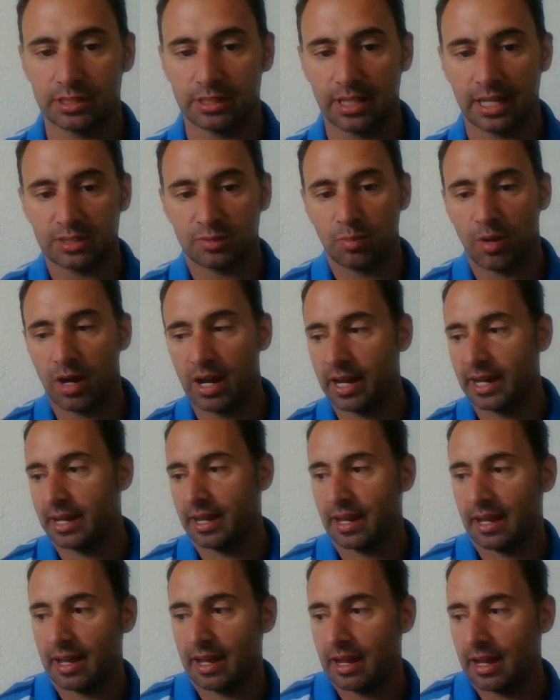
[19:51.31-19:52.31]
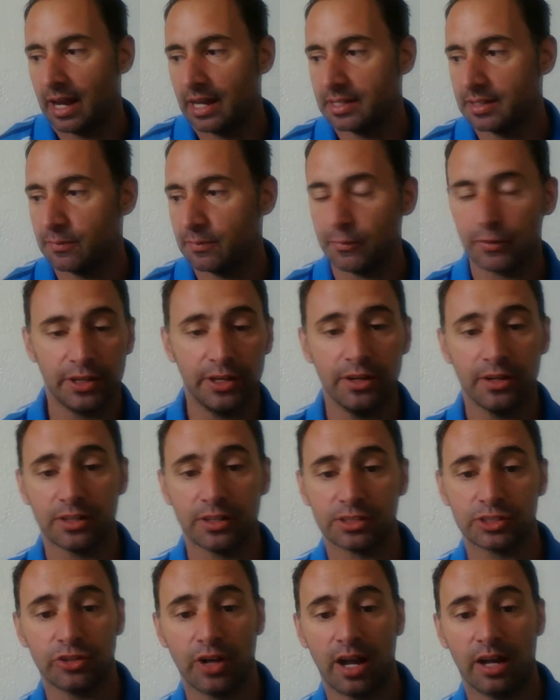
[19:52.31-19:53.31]
And that's why I did for
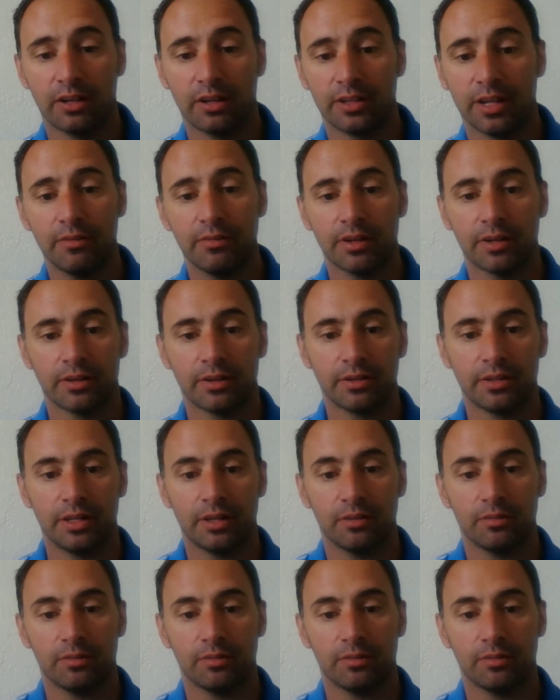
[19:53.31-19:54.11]
years, trial and error.